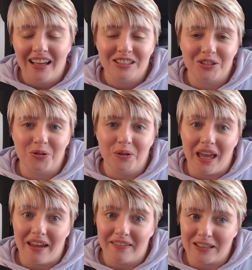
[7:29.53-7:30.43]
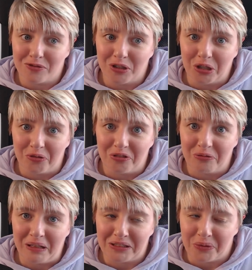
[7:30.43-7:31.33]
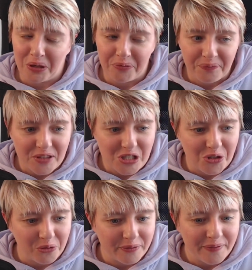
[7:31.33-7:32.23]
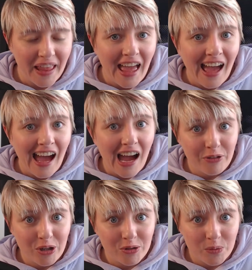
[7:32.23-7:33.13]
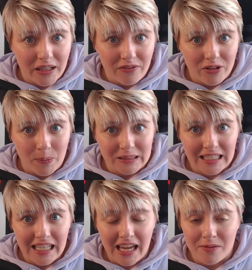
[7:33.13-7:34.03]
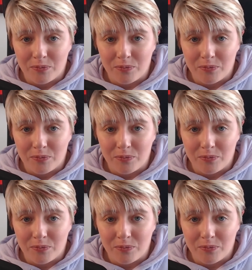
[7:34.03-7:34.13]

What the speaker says: So yeah, that's really good for me as well. So have a good one, everybody.